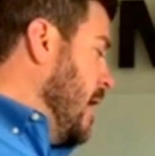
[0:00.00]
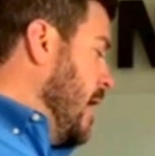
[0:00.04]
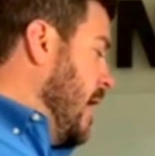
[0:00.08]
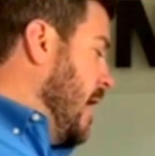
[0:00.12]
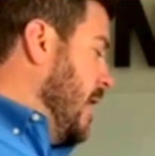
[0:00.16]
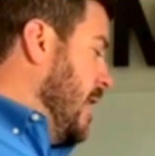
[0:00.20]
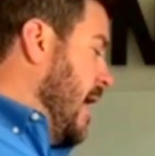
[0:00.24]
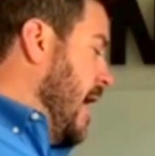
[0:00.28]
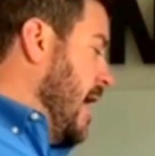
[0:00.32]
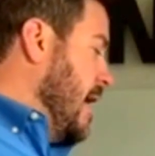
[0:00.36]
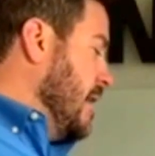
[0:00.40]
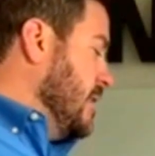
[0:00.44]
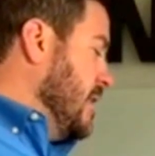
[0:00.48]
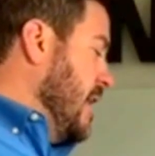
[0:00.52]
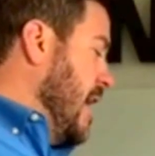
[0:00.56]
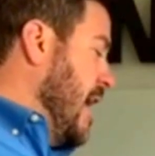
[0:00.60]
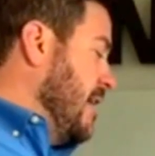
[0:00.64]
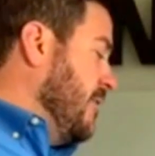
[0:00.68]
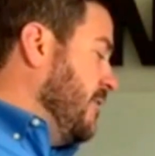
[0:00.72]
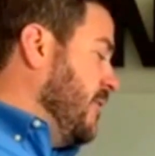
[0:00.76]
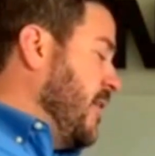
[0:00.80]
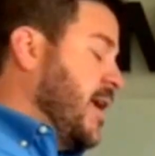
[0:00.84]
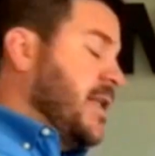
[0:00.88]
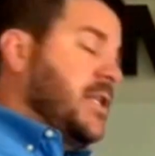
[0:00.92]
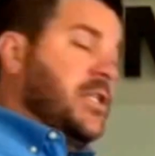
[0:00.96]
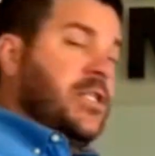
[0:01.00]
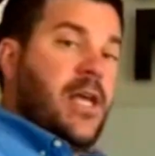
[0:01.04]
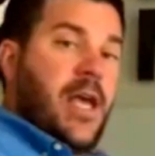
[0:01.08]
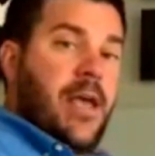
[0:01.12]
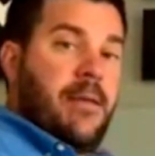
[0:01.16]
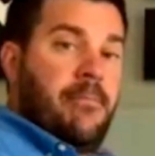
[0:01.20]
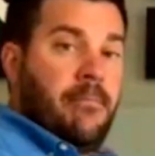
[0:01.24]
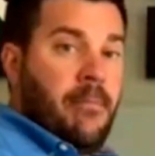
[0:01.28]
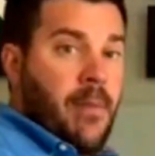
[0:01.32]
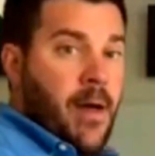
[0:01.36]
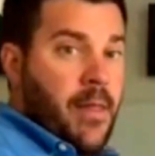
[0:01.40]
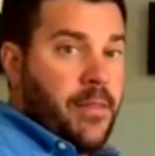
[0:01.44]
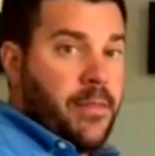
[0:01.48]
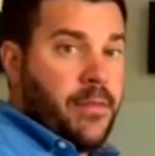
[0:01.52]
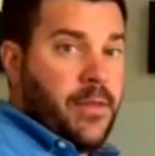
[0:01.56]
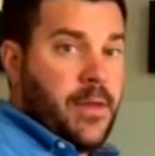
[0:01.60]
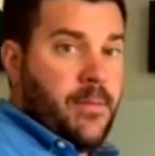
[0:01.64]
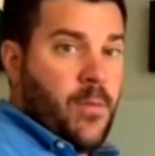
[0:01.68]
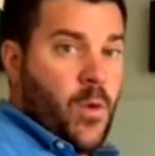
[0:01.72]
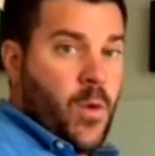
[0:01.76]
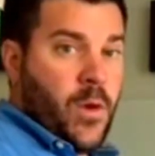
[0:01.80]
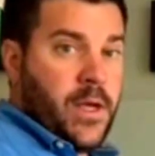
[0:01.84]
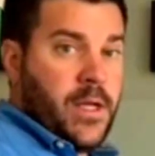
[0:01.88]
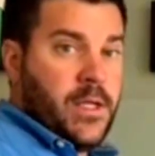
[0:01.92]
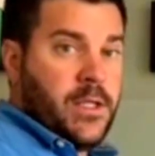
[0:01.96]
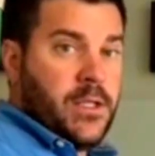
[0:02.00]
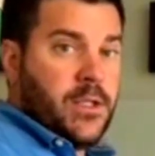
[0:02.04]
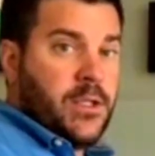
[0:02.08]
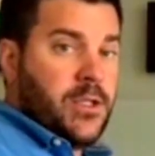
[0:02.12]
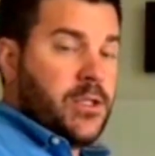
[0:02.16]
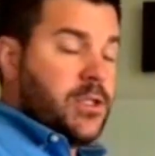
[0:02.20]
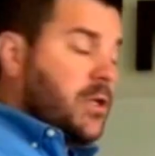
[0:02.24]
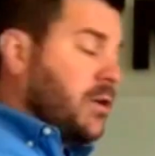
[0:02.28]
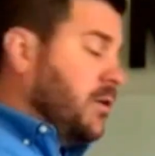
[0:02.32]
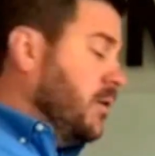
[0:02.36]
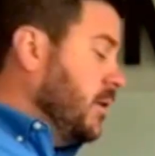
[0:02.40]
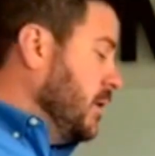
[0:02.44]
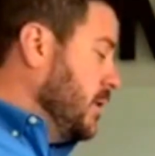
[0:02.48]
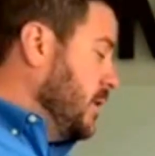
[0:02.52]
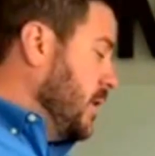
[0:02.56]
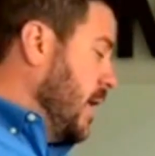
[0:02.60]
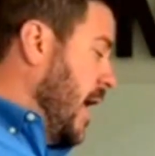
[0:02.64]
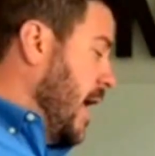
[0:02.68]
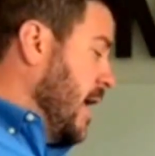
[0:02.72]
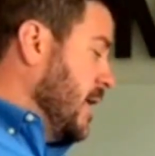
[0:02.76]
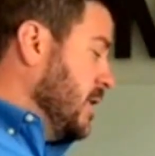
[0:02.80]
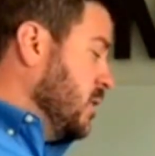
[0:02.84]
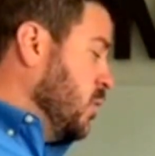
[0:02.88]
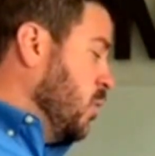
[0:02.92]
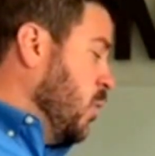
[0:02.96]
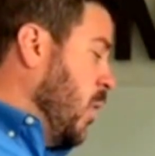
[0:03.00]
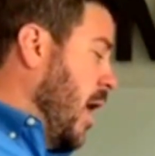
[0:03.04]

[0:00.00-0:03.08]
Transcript: It has FHA monthly mortgage insurance as